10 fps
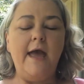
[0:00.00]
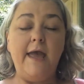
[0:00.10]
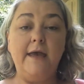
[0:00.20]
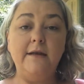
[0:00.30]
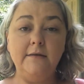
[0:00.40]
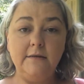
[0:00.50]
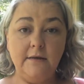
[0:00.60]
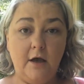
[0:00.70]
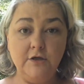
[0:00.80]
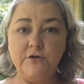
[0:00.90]
And
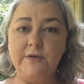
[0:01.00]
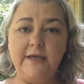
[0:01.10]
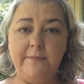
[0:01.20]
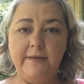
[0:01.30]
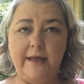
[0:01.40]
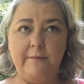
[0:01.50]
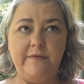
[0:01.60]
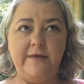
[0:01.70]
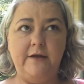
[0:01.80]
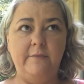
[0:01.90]
also to keep in line
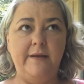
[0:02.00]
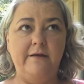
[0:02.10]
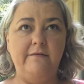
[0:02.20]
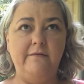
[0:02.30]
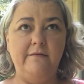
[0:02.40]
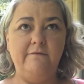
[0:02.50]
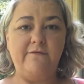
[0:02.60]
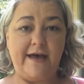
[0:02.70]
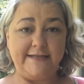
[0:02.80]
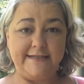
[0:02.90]
with the intermittent
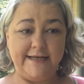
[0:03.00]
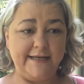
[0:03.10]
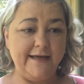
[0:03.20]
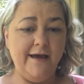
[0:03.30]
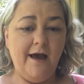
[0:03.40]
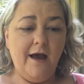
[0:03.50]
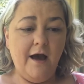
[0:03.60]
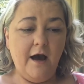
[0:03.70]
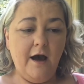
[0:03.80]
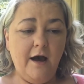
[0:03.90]
fasting,
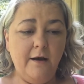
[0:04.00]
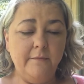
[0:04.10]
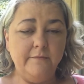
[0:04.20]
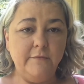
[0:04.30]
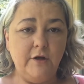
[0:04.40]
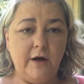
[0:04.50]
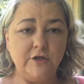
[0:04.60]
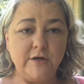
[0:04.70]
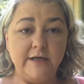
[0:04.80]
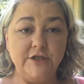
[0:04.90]
I
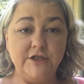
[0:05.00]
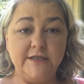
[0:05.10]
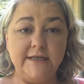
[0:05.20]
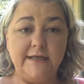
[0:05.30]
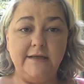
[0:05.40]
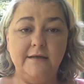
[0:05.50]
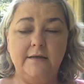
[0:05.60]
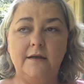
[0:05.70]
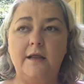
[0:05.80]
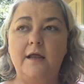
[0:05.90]
tried to just
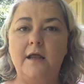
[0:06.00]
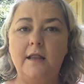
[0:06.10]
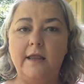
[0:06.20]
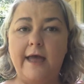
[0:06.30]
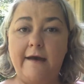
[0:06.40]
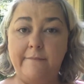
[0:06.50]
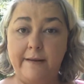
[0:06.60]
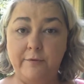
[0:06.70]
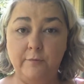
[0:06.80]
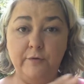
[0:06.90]
have my
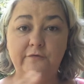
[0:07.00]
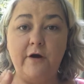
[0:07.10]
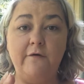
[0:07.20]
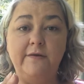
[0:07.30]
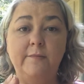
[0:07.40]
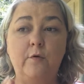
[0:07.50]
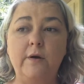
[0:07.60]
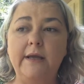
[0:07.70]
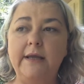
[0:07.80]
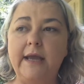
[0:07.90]
bulletproof coffee in the
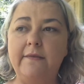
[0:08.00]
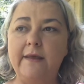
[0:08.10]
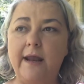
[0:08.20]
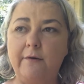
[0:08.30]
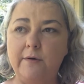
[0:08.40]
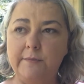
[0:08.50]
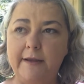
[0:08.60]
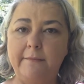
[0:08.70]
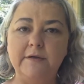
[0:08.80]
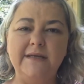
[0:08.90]
morning, and then I would
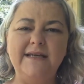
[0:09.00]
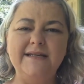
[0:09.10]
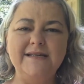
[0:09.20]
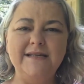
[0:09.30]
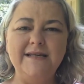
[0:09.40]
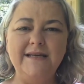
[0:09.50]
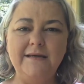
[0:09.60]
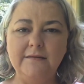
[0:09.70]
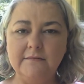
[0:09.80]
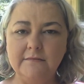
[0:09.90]
be able to easily